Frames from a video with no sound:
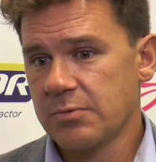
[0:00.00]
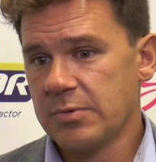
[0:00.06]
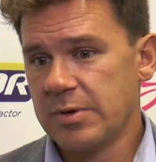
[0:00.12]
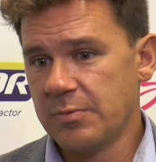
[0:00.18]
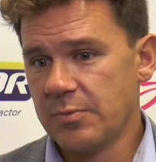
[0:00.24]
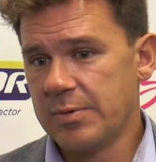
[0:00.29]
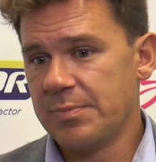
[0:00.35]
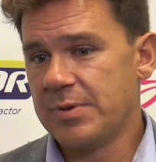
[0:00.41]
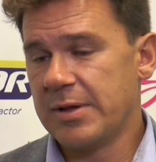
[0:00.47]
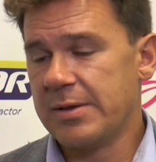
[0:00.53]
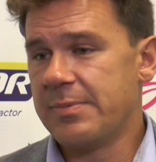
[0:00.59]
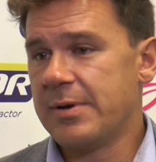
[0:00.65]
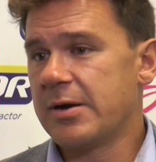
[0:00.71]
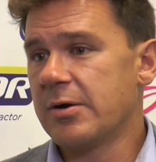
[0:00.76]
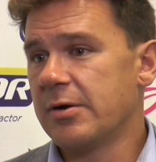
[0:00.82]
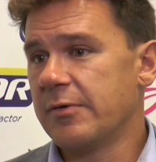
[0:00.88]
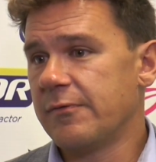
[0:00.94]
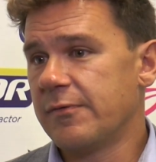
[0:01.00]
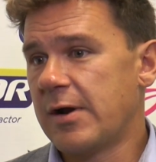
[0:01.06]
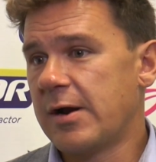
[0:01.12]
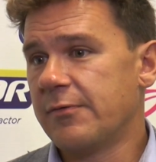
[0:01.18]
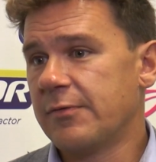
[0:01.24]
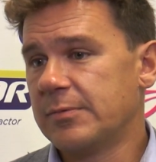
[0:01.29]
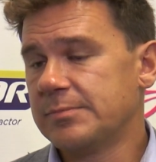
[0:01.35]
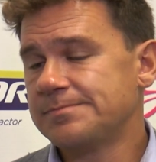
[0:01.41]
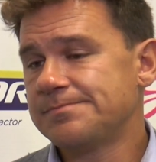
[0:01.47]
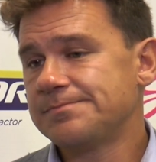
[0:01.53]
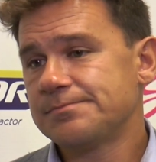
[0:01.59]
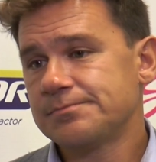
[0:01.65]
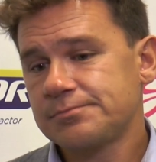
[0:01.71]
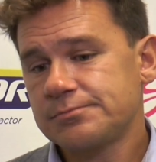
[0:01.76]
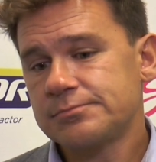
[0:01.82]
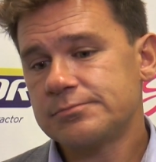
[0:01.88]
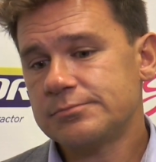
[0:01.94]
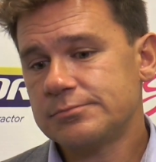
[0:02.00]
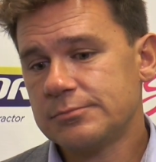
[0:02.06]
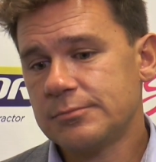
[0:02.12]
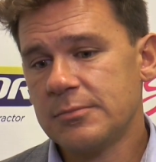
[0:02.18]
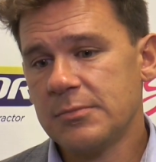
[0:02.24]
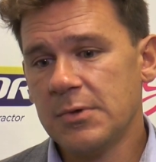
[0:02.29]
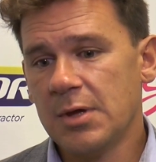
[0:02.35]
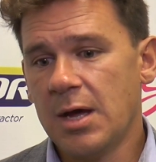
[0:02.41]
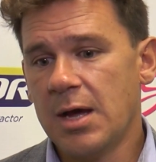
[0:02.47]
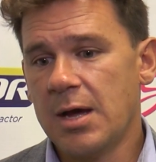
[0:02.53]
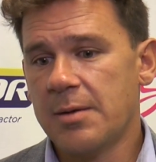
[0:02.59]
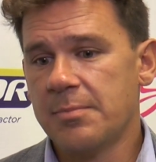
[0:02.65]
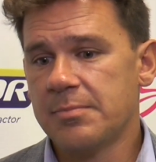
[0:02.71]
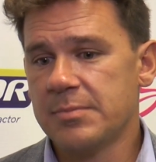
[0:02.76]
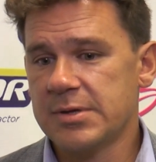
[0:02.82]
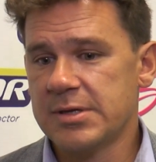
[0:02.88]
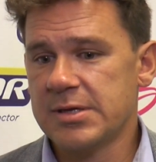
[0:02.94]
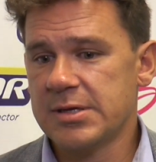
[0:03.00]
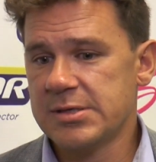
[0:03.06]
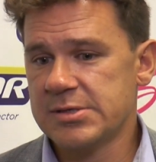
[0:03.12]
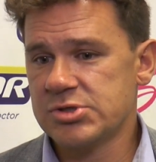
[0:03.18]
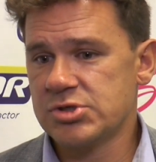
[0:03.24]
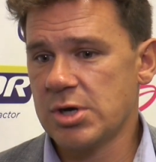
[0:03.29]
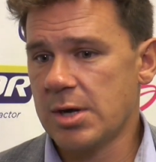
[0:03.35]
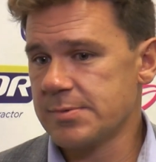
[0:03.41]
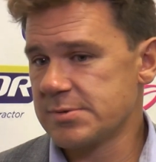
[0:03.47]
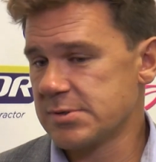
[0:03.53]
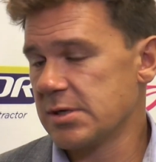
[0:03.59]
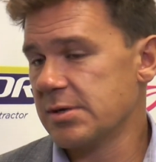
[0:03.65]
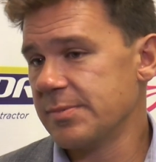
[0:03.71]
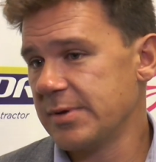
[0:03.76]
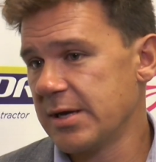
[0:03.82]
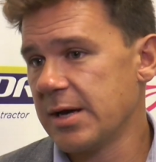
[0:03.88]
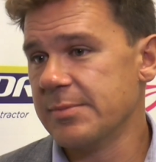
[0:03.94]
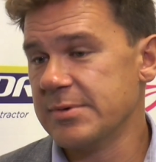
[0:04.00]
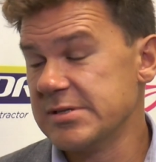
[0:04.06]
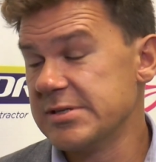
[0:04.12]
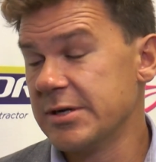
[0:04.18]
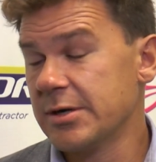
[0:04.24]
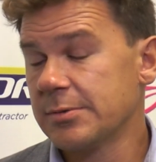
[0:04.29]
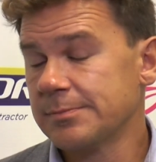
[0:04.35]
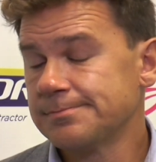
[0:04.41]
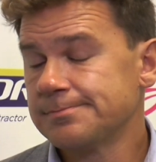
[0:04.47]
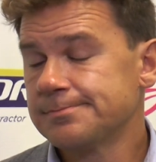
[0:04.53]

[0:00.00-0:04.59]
we, we play better in front of him. Um, his job's going to become easier.